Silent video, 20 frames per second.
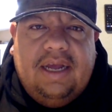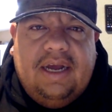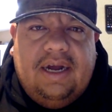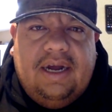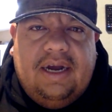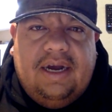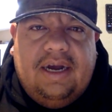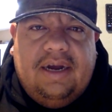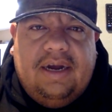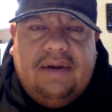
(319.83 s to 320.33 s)

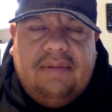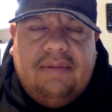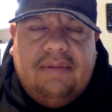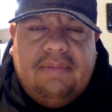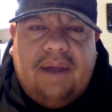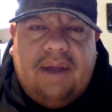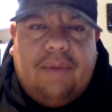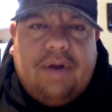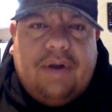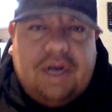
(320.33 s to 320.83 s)

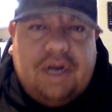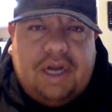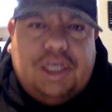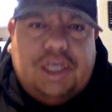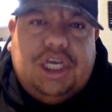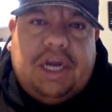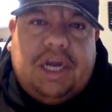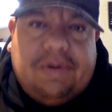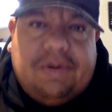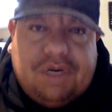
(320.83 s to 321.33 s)
I wouldn't have
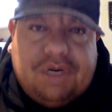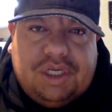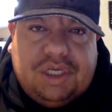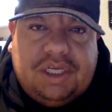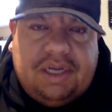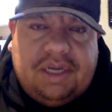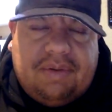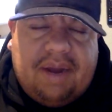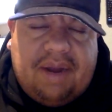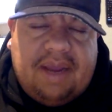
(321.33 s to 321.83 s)
cherished
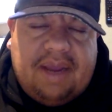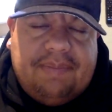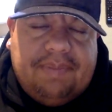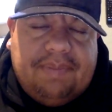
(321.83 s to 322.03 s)
it, right?